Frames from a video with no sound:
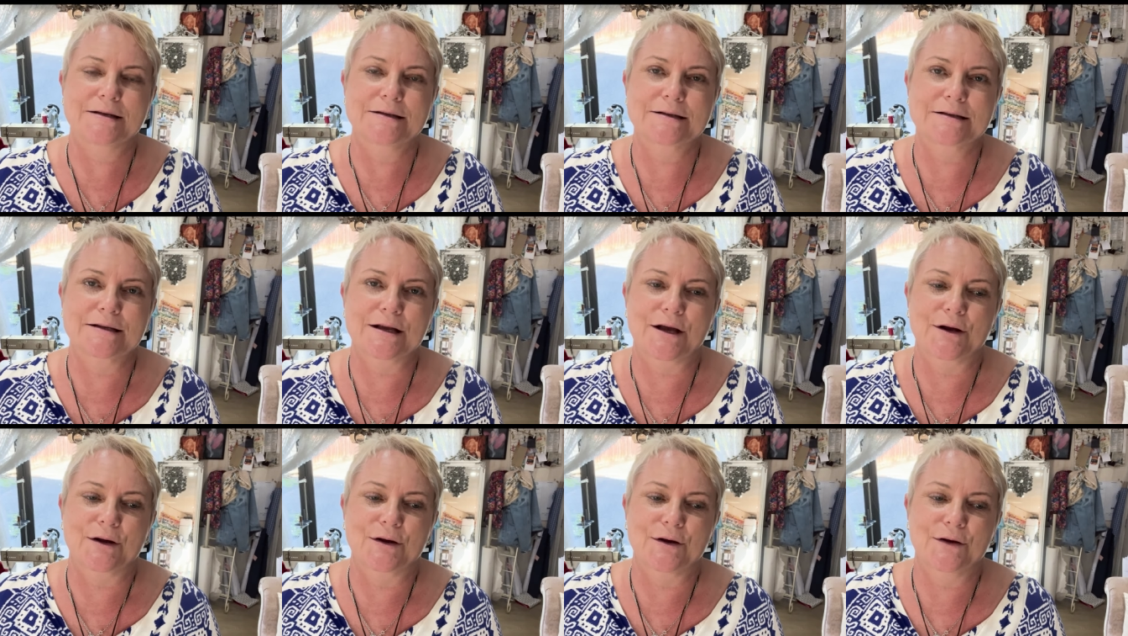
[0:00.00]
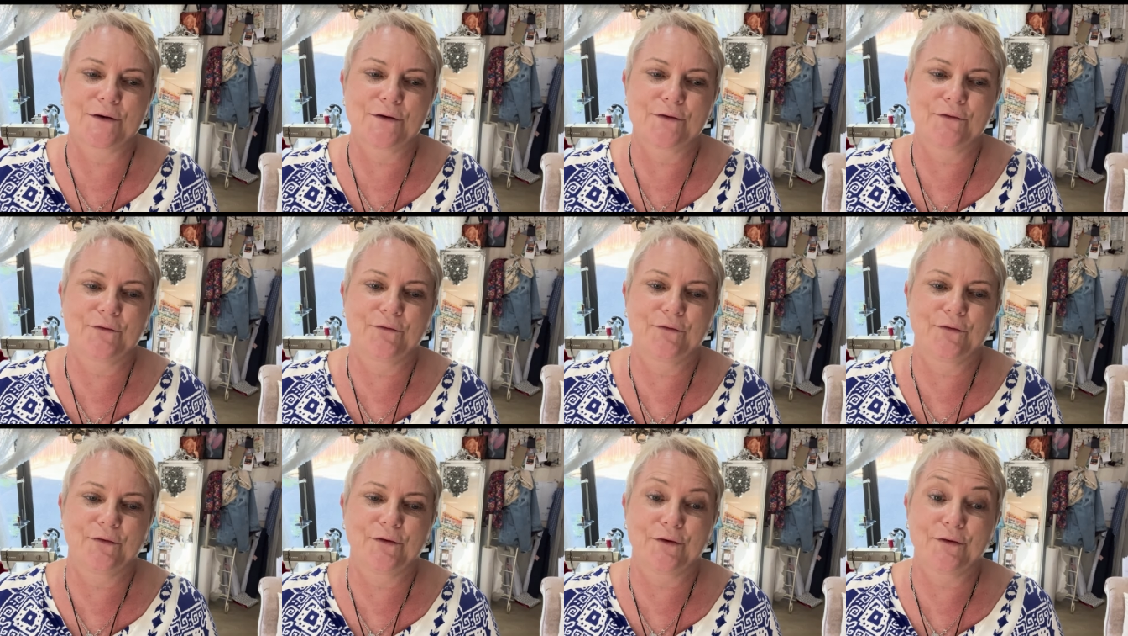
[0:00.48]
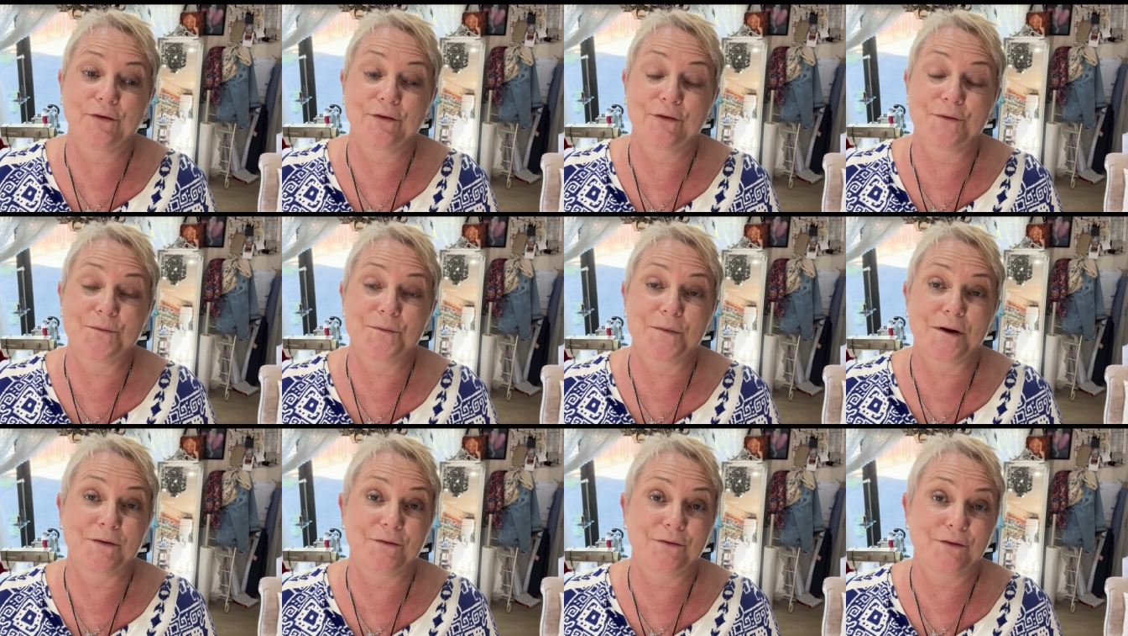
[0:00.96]
So this is
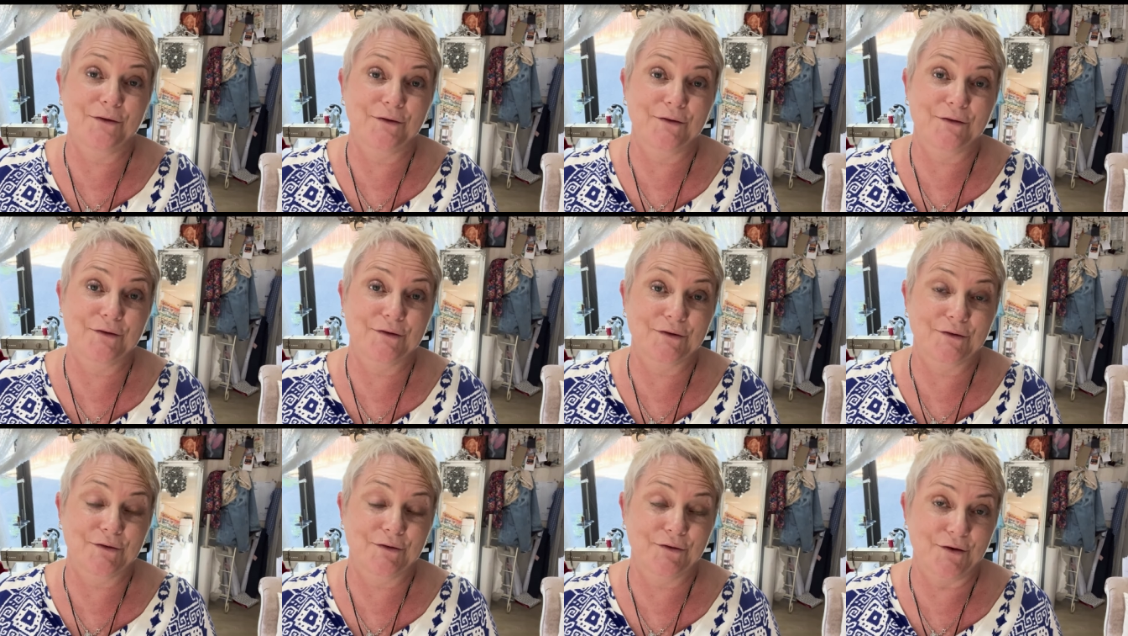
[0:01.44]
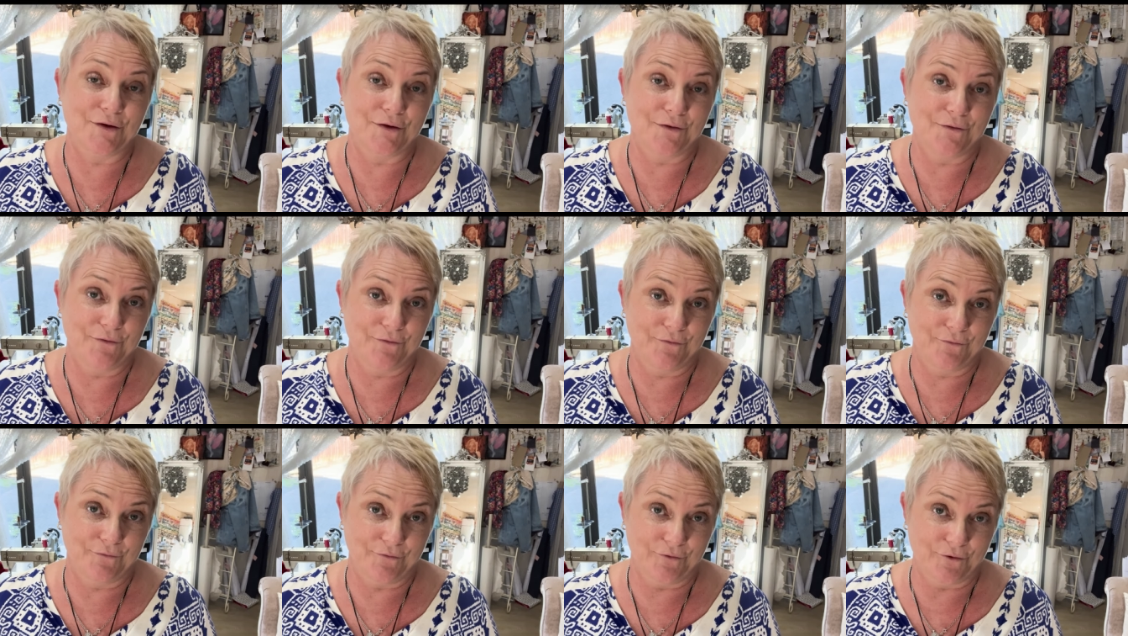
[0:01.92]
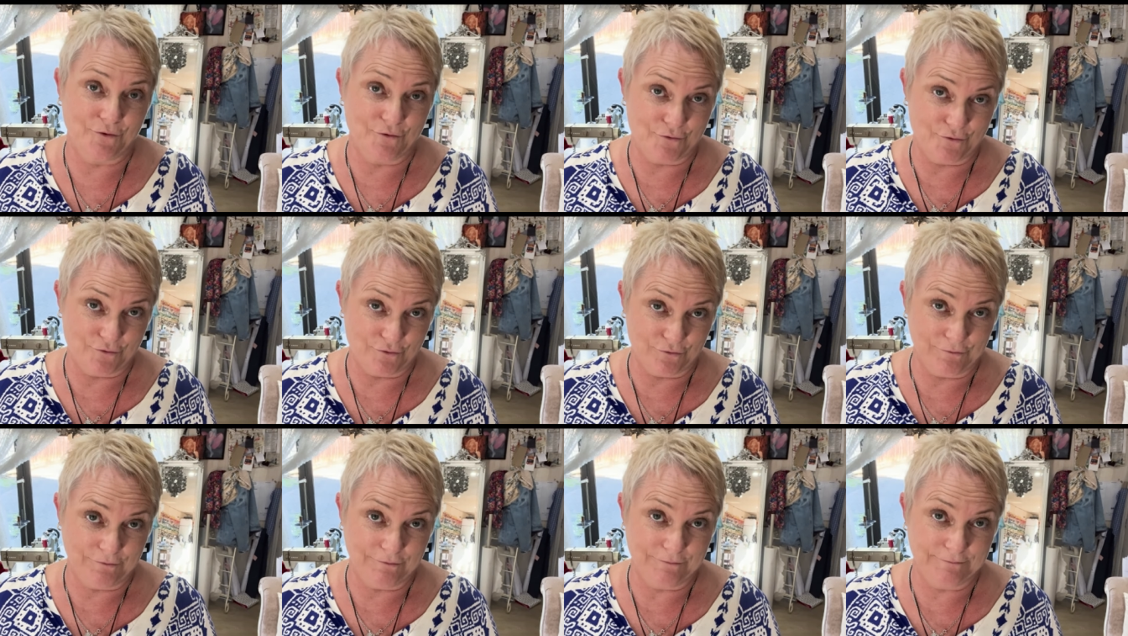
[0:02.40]
my first So
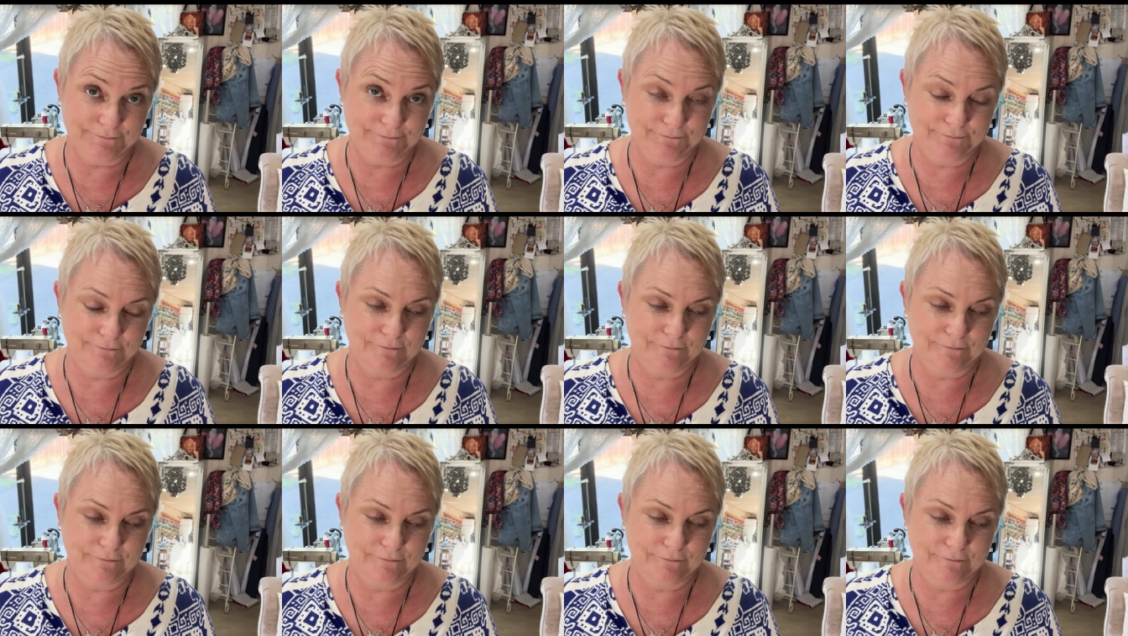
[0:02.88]
Frugal.